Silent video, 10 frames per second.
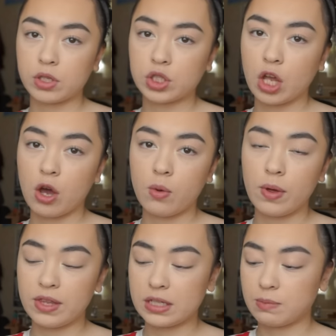So
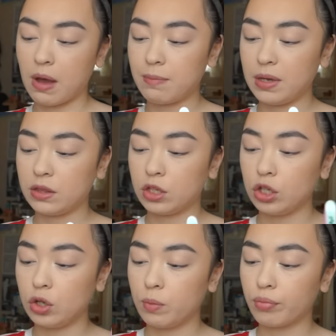this might be the
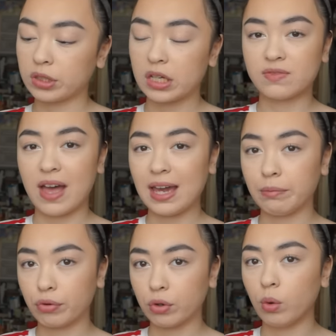new products for
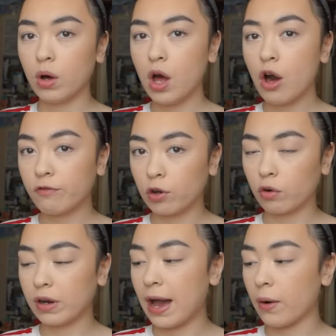April for
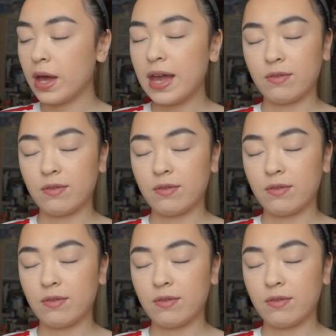L'Oreal.